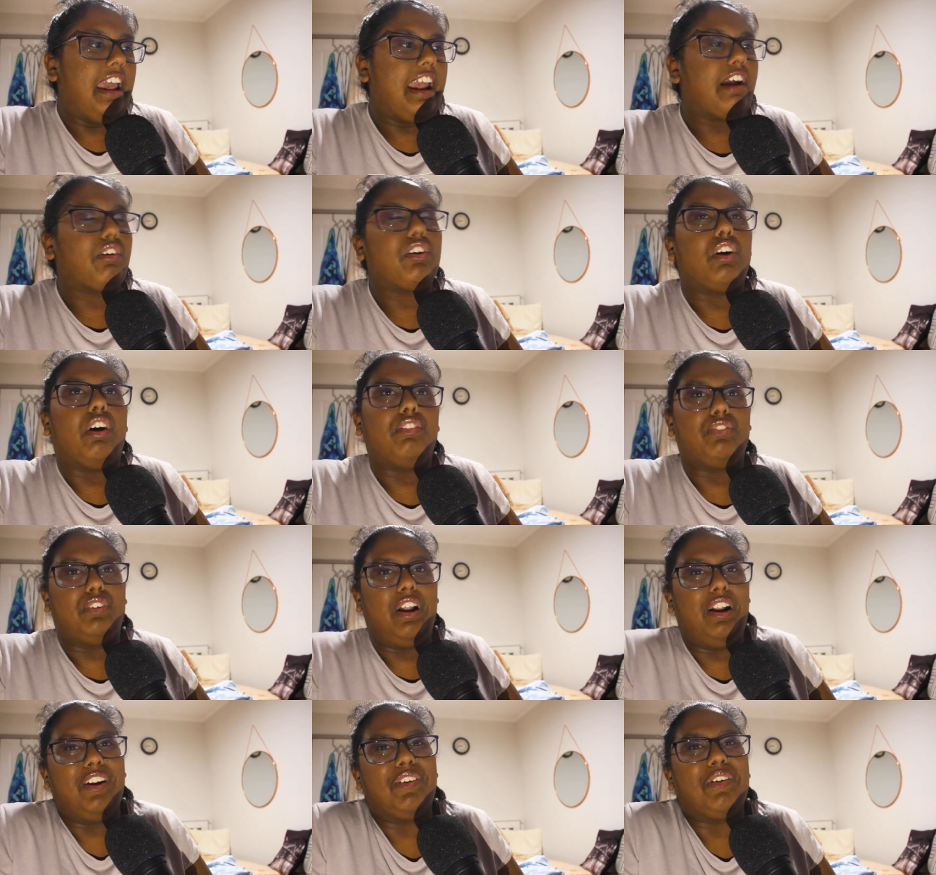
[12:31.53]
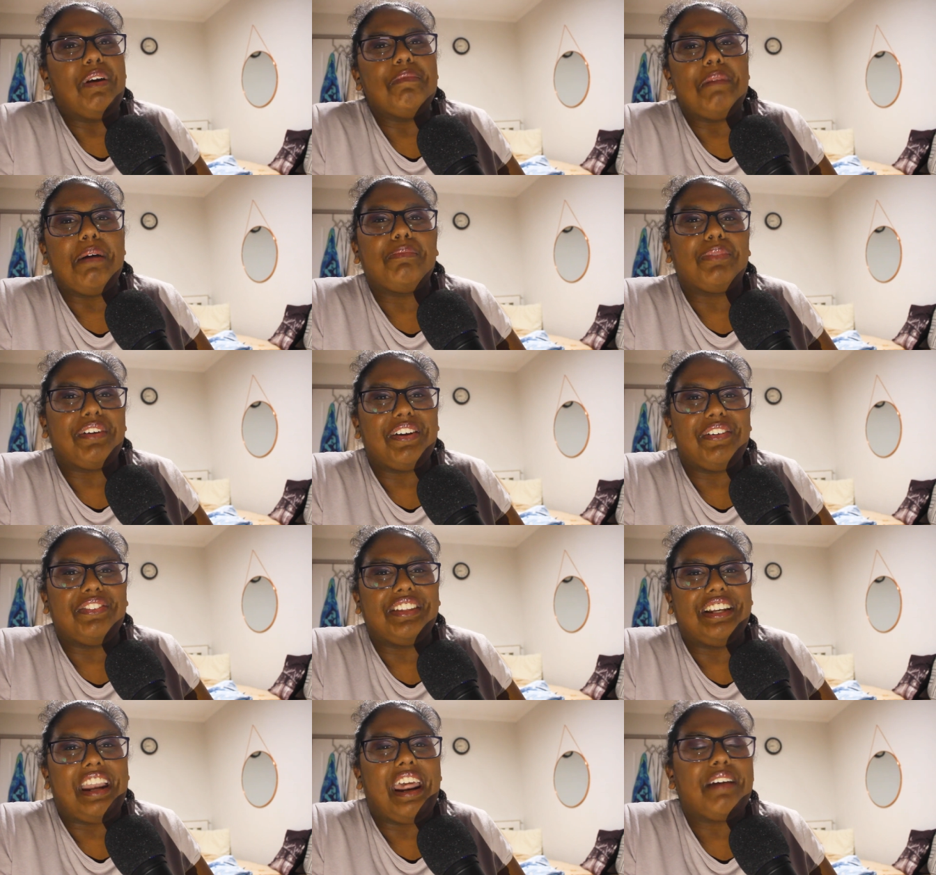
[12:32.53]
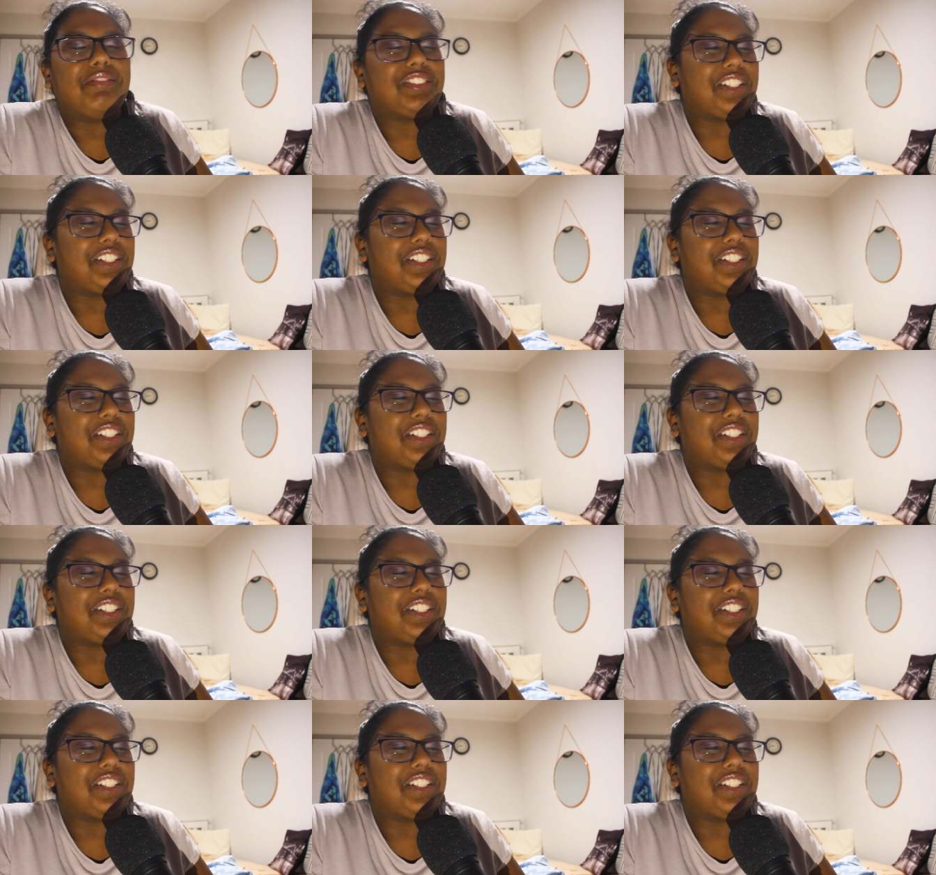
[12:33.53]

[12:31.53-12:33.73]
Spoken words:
area of remembering of the names,